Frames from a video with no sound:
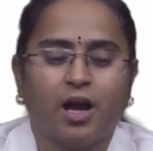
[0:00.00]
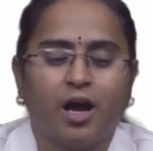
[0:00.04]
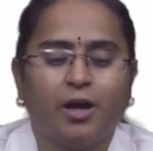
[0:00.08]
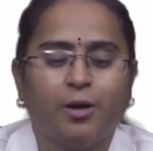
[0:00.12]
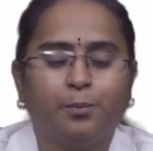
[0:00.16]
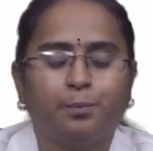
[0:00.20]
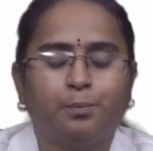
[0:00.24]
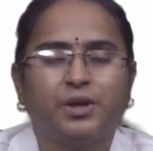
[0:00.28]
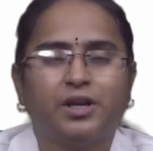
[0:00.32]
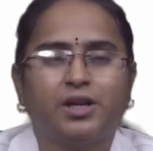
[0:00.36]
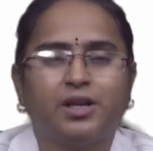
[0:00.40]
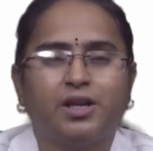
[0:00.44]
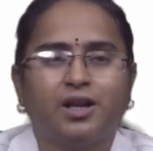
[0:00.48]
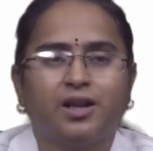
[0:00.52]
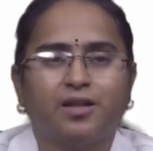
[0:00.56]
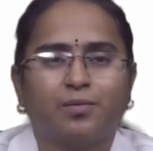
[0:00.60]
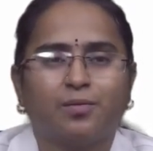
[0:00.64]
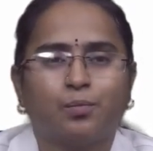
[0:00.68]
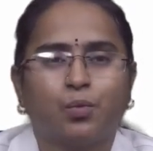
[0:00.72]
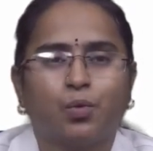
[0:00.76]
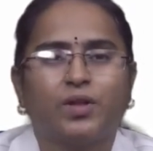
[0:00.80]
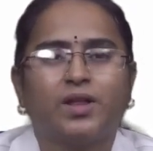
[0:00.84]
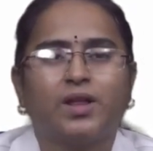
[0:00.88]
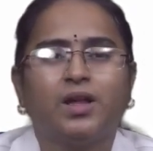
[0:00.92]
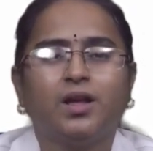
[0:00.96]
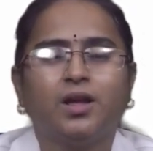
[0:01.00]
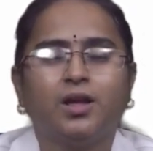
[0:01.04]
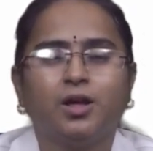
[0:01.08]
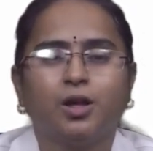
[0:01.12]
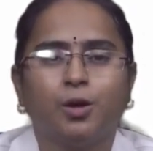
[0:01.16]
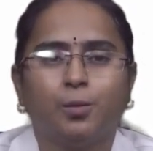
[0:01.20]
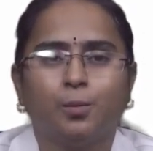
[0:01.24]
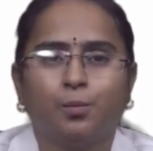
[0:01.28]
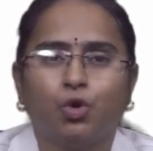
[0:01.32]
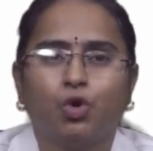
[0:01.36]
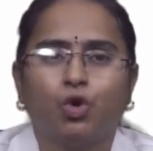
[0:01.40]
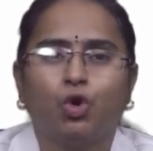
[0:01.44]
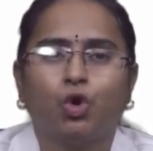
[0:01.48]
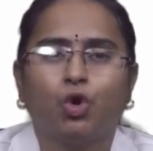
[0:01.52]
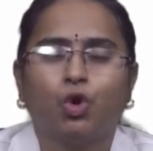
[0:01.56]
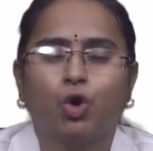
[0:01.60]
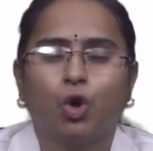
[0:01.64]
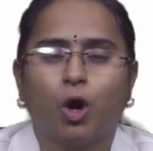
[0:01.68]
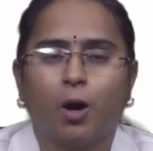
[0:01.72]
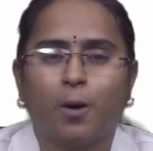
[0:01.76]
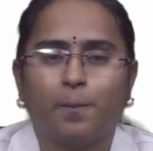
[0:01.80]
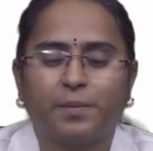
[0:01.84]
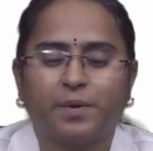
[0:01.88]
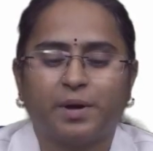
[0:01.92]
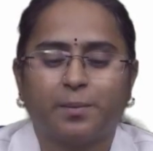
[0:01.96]
and predisposing
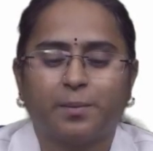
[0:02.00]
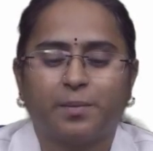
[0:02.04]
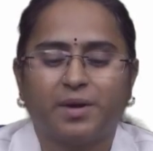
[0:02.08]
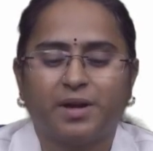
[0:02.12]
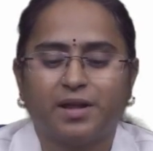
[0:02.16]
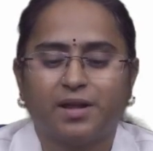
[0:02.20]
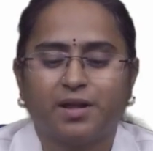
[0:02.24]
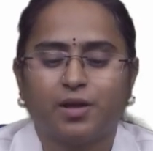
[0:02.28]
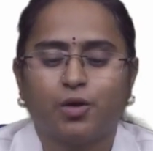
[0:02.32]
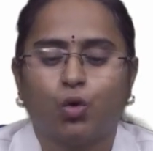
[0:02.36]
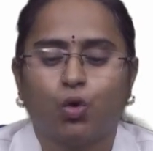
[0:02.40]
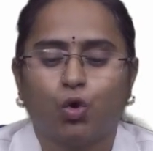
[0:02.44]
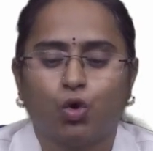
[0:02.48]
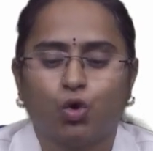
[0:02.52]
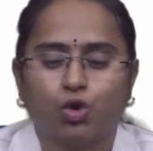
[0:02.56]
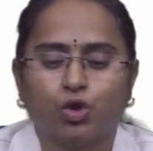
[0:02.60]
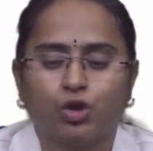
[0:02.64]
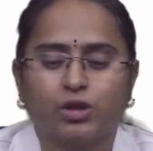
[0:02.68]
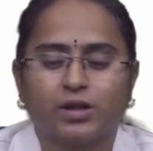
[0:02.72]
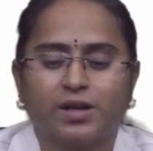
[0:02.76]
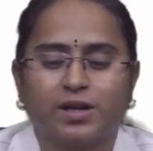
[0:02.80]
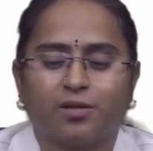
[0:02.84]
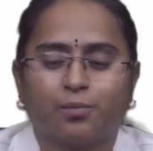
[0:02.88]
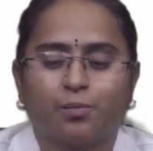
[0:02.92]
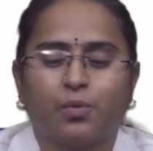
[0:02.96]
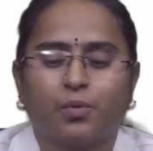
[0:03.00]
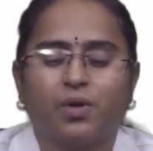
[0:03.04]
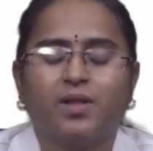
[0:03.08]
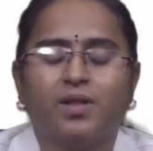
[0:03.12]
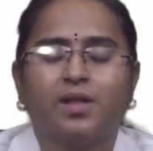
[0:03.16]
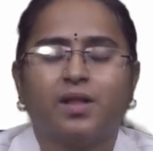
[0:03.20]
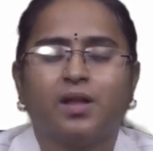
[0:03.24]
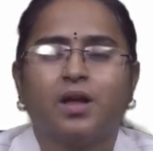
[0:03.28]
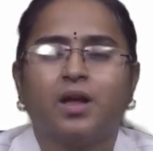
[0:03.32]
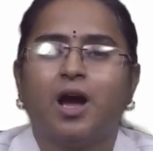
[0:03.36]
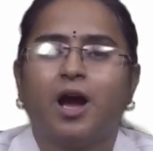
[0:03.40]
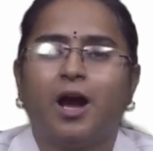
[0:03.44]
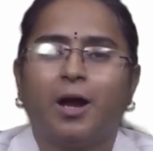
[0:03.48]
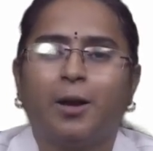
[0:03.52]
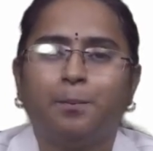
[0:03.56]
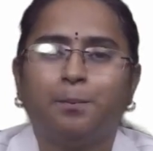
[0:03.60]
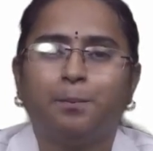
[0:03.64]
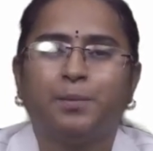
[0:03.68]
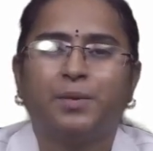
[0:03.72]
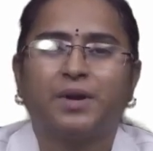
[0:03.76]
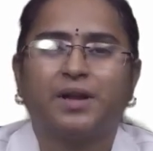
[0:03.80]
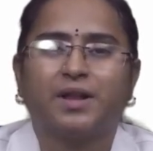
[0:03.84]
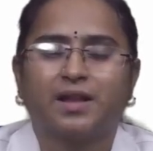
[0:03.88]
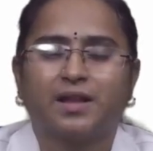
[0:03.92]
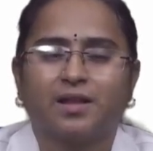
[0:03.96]
immunocompromised host response
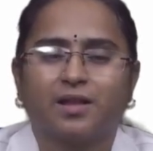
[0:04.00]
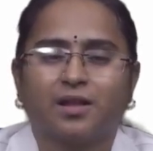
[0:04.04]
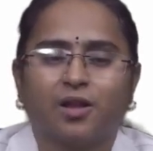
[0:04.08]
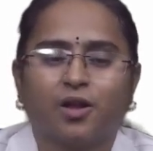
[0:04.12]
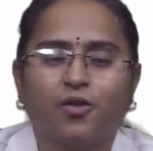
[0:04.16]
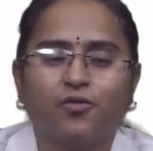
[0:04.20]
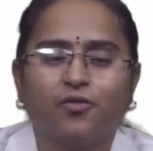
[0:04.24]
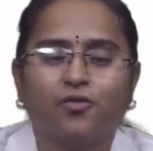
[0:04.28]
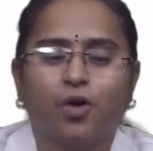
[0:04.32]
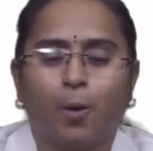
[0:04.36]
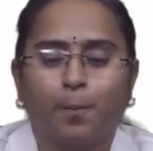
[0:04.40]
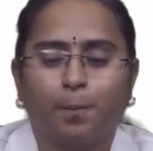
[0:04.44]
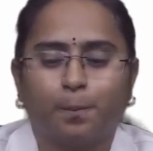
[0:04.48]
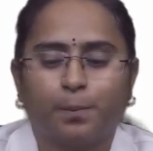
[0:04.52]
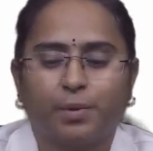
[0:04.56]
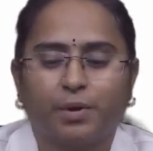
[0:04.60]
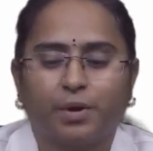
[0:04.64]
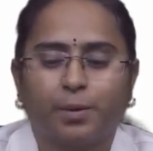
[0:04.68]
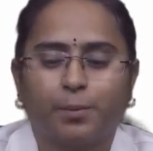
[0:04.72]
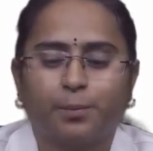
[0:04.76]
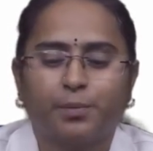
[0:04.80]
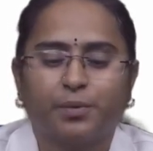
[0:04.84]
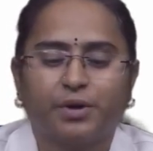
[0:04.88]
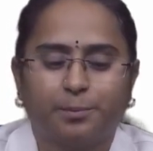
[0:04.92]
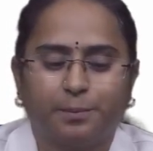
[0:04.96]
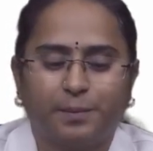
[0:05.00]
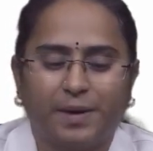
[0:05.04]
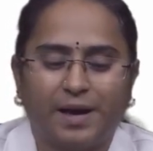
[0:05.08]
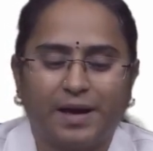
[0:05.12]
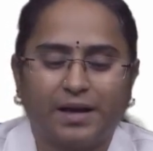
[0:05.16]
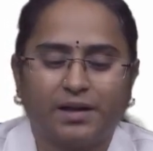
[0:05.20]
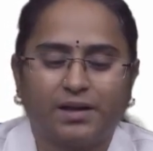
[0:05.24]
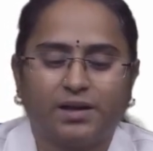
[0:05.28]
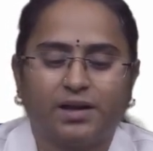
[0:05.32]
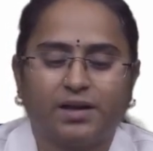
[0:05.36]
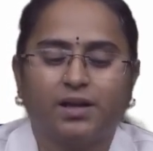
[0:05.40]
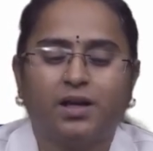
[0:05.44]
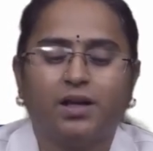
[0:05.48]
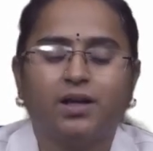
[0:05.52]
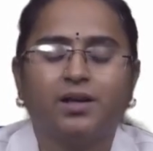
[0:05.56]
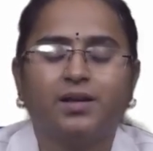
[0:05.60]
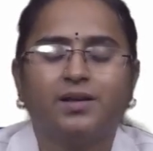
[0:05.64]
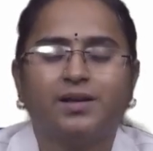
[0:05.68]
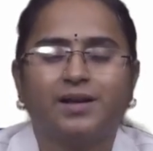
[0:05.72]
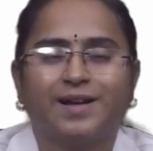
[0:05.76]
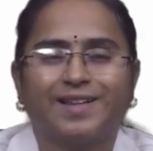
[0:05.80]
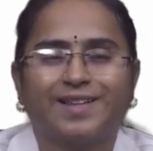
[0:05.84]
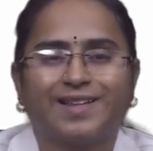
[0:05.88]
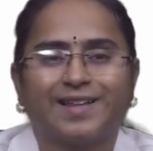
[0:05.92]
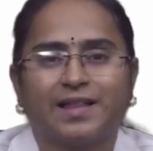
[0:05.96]
and presence of appropriate bacteria
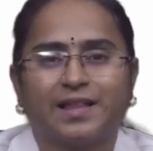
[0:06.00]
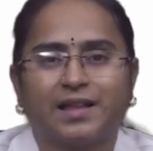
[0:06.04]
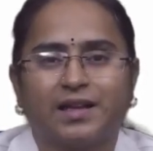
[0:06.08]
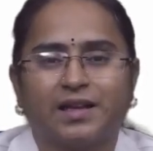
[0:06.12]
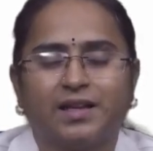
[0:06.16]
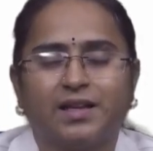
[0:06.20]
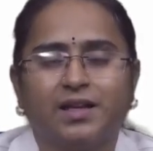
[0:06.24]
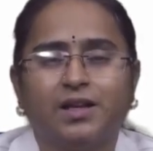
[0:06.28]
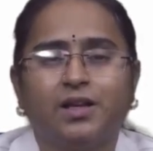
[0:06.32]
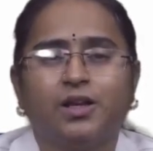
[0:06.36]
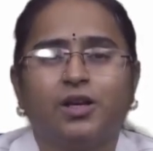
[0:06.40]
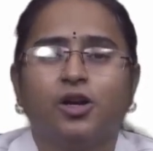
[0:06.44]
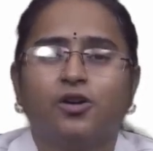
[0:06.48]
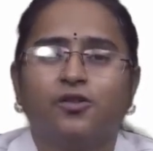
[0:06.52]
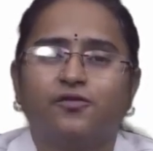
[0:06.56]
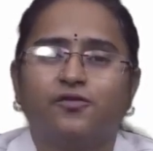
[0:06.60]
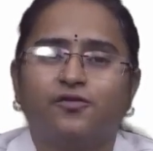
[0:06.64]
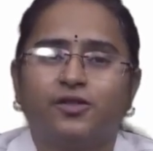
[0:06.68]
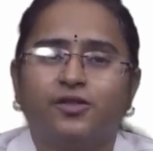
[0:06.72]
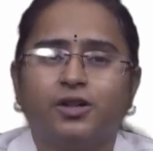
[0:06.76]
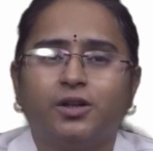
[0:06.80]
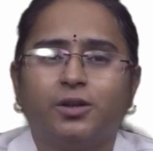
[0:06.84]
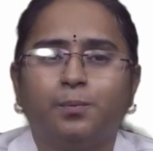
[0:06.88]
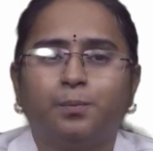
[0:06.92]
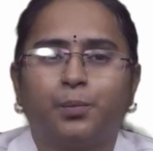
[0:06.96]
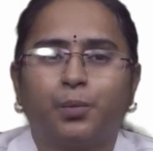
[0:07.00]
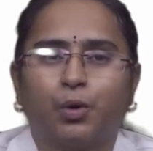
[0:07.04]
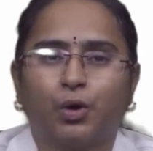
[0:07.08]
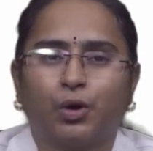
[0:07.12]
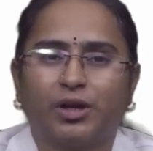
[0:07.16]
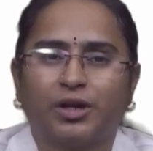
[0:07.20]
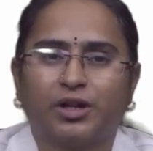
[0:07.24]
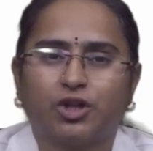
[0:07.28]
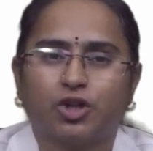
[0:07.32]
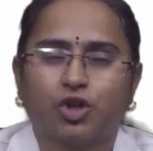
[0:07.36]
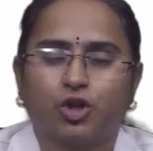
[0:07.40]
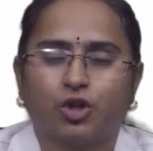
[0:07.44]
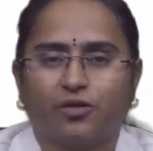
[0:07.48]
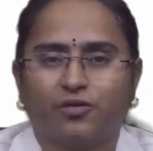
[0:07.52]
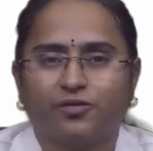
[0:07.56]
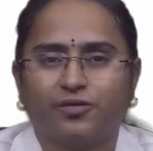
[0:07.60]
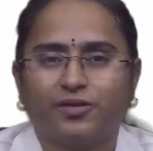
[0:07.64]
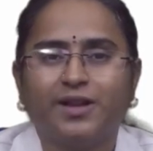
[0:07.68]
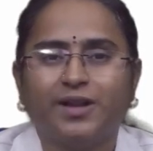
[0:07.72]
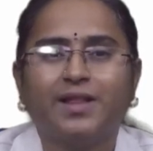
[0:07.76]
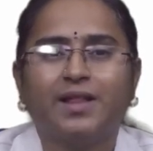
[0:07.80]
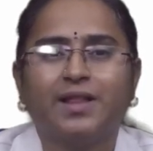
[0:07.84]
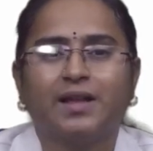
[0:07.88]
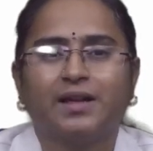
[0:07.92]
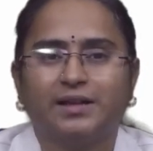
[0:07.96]
necessary for production
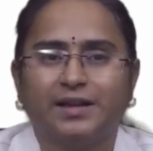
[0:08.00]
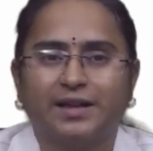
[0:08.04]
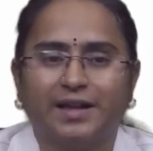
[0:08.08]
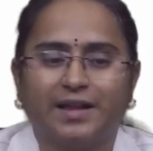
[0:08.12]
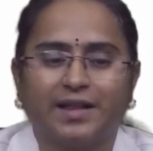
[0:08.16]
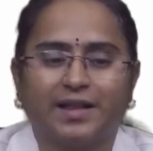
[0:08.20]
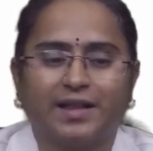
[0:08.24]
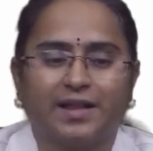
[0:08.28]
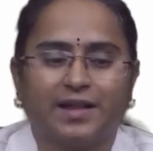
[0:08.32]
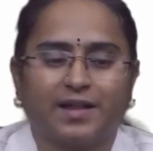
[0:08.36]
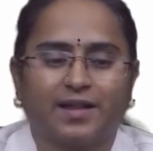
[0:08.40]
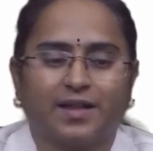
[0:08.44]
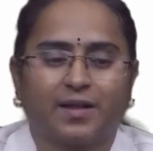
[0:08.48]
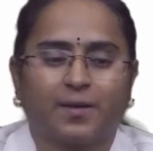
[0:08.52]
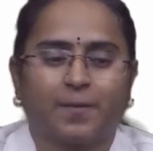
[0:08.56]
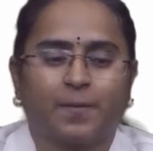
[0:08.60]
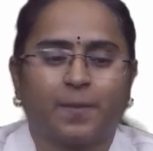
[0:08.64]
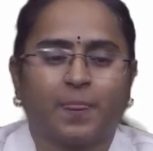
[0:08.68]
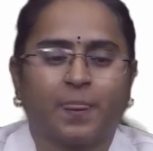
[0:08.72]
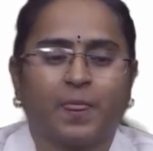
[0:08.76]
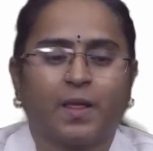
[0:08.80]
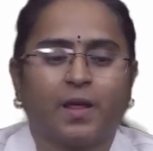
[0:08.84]
of this disease.